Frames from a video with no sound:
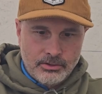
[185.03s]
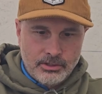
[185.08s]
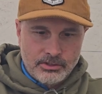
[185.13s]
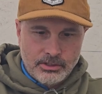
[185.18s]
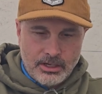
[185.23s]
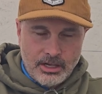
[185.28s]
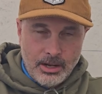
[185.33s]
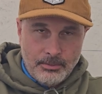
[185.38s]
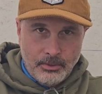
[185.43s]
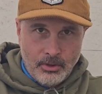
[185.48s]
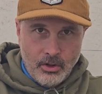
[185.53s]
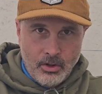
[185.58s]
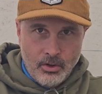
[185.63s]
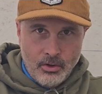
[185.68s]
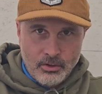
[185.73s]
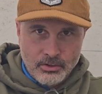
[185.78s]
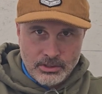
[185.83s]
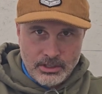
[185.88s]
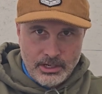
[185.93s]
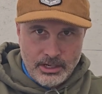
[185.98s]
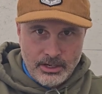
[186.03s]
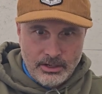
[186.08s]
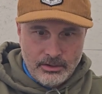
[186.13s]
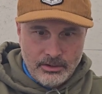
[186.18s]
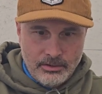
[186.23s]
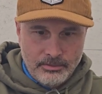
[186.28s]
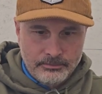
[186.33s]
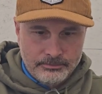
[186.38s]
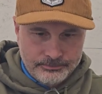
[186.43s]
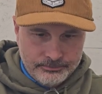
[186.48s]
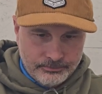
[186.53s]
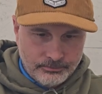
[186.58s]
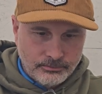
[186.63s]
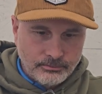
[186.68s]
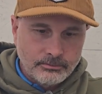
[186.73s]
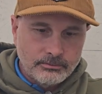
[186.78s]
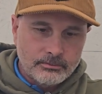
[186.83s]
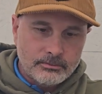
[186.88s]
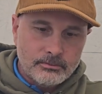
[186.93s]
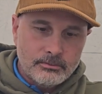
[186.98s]
there's a couple of holes in there to
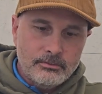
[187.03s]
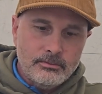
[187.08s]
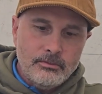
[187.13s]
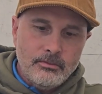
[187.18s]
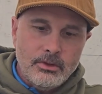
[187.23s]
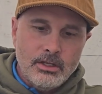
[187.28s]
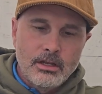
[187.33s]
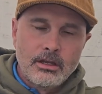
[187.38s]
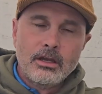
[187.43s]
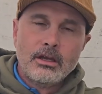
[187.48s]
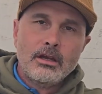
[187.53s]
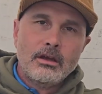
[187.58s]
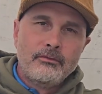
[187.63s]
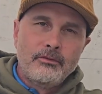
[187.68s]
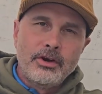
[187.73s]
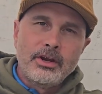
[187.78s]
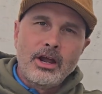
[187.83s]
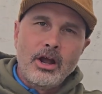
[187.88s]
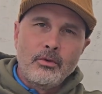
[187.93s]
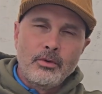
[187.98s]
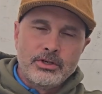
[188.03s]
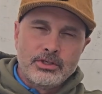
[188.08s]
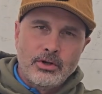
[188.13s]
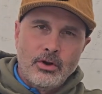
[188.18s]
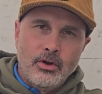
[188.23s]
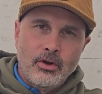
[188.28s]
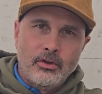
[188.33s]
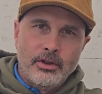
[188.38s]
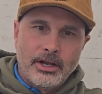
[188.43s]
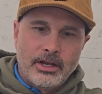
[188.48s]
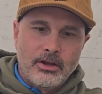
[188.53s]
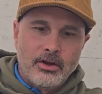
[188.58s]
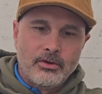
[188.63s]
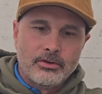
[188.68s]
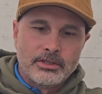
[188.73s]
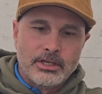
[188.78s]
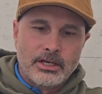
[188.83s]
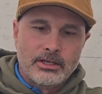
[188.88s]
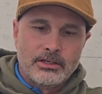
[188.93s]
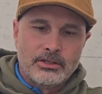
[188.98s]
figure out which hole it
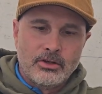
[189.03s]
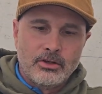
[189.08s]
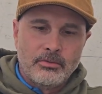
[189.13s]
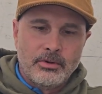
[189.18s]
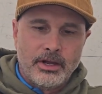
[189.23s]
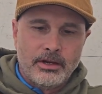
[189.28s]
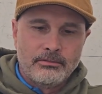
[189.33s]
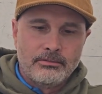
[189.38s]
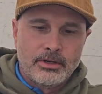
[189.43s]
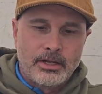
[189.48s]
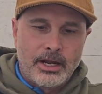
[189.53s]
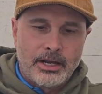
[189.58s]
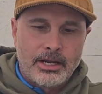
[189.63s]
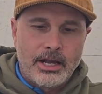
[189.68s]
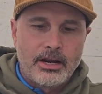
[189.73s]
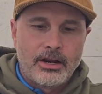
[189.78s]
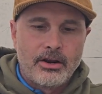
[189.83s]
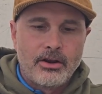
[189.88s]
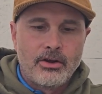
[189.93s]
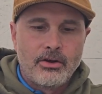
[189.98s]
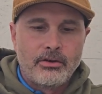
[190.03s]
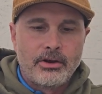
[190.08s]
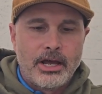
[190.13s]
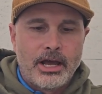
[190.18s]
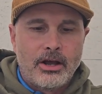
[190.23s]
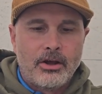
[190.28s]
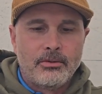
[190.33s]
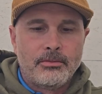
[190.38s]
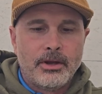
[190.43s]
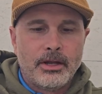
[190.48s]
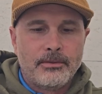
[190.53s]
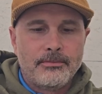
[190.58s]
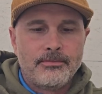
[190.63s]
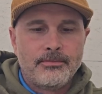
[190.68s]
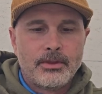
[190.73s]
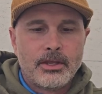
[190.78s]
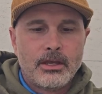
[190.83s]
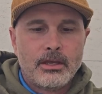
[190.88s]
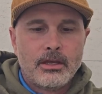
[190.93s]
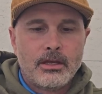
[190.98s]
goes into, but I kind of know now. But
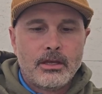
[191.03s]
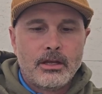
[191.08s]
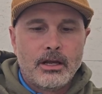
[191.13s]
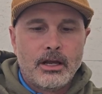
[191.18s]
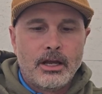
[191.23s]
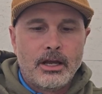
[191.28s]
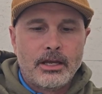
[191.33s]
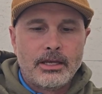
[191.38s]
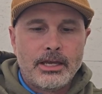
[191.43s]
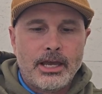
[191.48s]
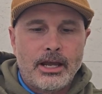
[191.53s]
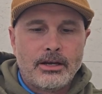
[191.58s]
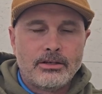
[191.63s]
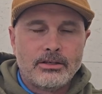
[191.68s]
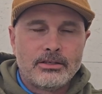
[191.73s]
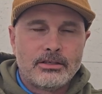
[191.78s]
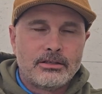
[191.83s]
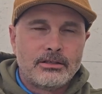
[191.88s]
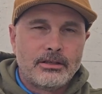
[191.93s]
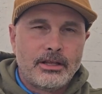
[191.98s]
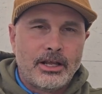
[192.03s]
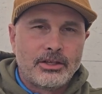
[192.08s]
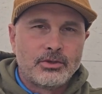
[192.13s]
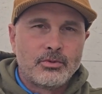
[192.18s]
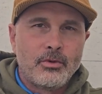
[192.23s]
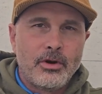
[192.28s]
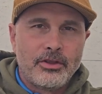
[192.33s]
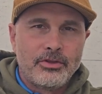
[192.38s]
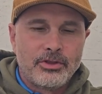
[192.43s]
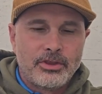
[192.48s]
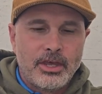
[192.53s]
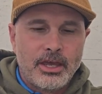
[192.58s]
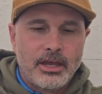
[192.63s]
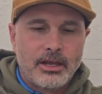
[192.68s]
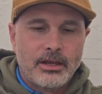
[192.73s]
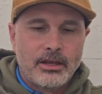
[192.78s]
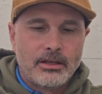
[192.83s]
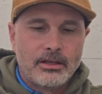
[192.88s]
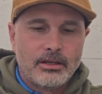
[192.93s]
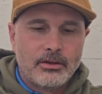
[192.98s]
that's one
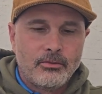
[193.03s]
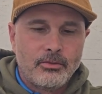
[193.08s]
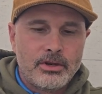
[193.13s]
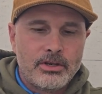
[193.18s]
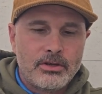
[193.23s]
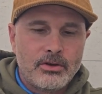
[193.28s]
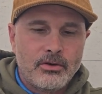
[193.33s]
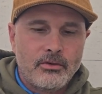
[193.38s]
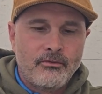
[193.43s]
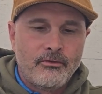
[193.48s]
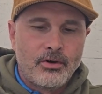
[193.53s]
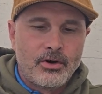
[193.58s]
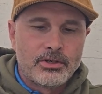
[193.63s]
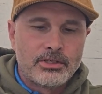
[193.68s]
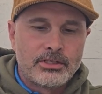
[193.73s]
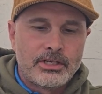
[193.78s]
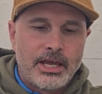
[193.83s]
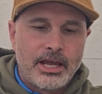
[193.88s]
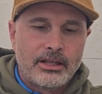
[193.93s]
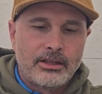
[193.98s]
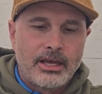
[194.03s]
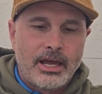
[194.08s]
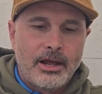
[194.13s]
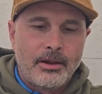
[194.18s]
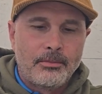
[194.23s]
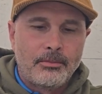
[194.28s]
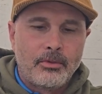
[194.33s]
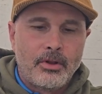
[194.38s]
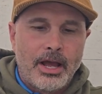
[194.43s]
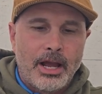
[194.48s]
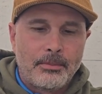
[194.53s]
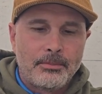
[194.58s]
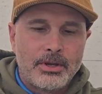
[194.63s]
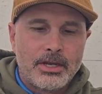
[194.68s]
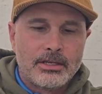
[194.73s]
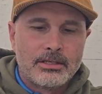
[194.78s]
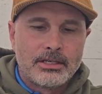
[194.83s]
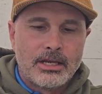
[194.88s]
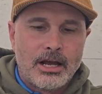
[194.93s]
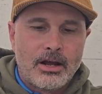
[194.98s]
thing. When you first take that black
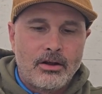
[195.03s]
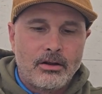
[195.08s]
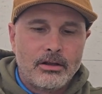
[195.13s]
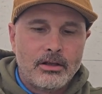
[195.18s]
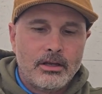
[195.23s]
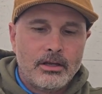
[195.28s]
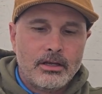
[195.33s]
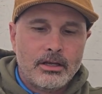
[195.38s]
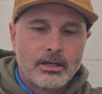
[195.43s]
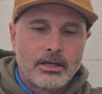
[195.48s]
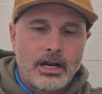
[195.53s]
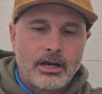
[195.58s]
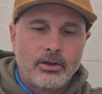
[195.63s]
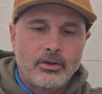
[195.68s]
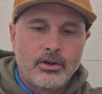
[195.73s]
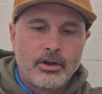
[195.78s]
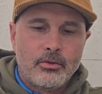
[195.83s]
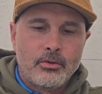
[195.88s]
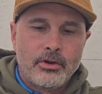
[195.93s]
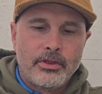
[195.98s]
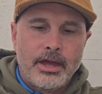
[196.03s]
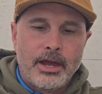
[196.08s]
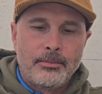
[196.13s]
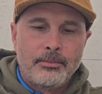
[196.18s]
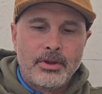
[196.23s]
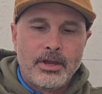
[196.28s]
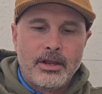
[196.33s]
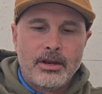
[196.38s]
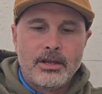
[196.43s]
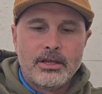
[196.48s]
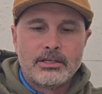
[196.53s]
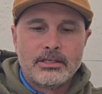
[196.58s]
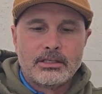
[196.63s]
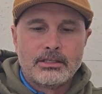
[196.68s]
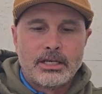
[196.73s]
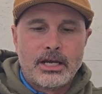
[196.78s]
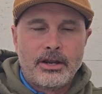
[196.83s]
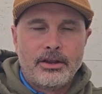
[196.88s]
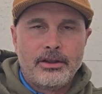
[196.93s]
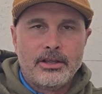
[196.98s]
piece out, kind of look where that pin is.
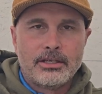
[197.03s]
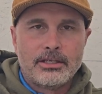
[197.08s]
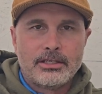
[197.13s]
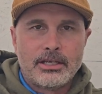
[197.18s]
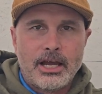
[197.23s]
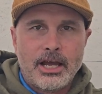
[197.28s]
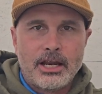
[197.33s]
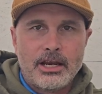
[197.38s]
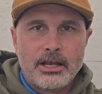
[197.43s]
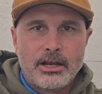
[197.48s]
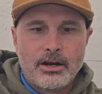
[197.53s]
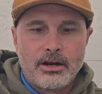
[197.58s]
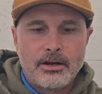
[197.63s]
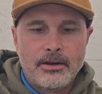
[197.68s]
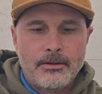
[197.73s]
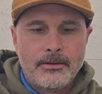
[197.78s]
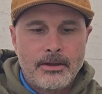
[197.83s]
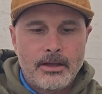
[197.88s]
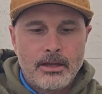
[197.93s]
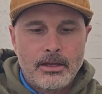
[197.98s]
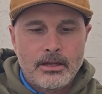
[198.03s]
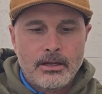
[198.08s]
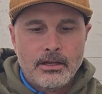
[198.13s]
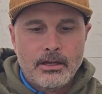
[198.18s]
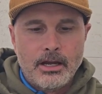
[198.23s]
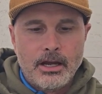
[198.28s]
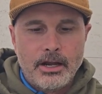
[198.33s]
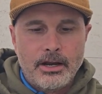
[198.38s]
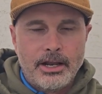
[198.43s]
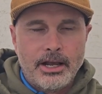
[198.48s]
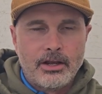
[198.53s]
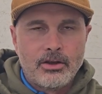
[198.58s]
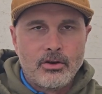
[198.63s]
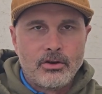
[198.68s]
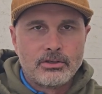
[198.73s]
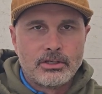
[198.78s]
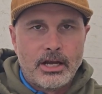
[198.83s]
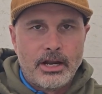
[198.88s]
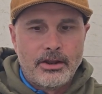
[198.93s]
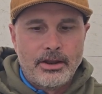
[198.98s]
It's on this side here, and that
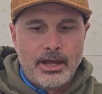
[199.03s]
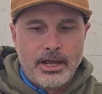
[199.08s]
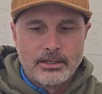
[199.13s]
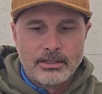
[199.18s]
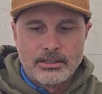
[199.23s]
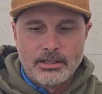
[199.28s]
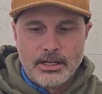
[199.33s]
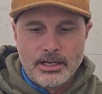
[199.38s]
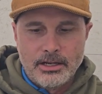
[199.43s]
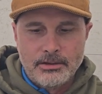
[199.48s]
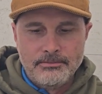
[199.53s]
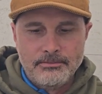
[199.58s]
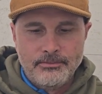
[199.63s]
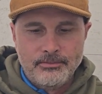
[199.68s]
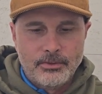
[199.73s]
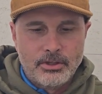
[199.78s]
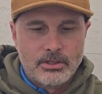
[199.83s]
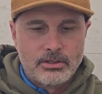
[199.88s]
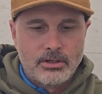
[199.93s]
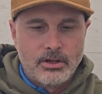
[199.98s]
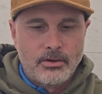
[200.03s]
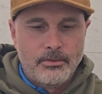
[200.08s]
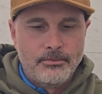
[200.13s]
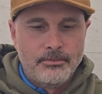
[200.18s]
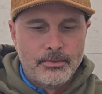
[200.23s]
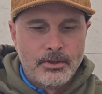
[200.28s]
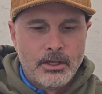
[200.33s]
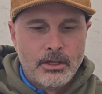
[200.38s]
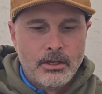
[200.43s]
goes on that side. So